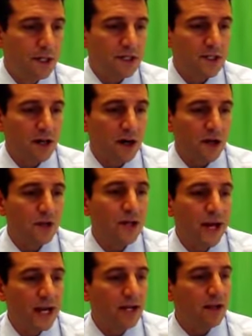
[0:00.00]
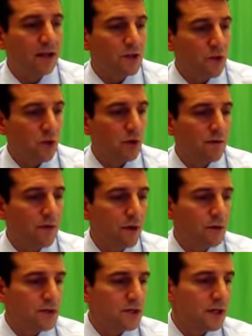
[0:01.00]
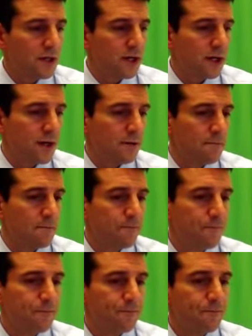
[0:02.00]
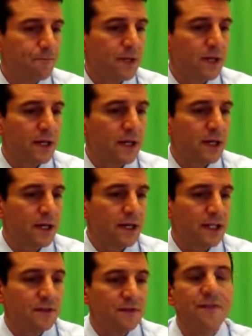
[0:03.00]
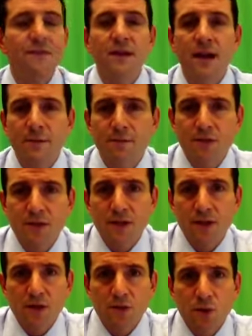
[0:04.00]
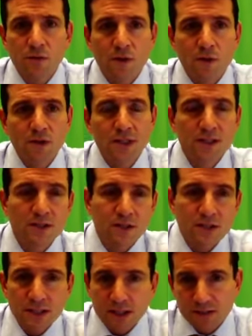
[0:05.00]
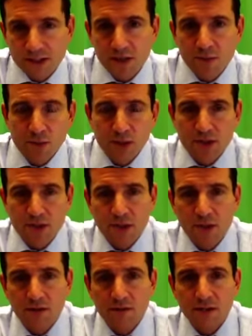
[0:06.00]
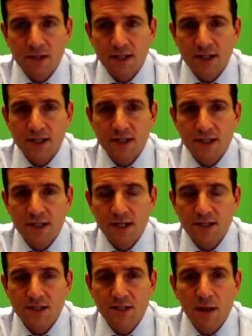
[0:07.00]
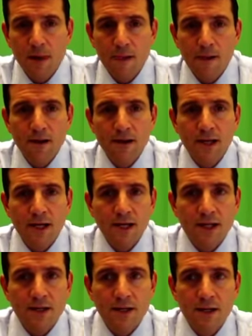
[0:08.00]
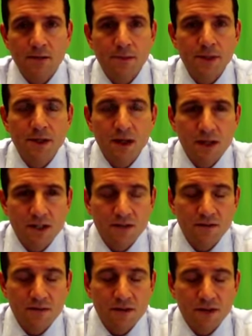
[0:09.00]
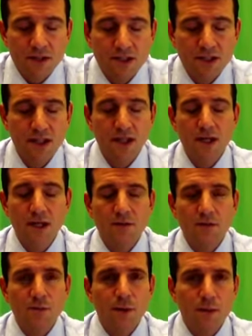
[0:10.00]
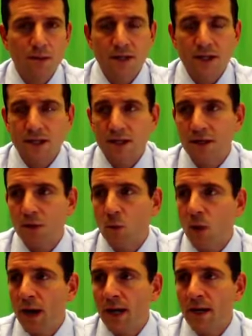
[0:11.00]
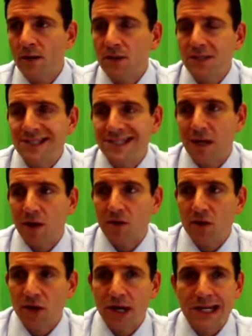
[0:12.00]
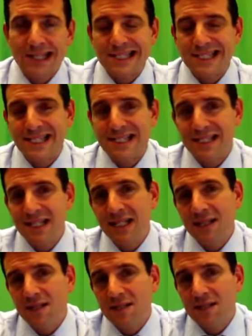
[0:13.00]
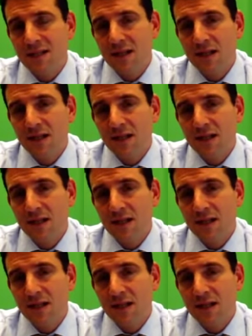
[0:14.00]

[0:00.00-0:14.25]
180 electoral votes. And he gets 59% electoral votes. He's our 16th president of the United States. And because of this, Republican in the White House, South Carolina secedes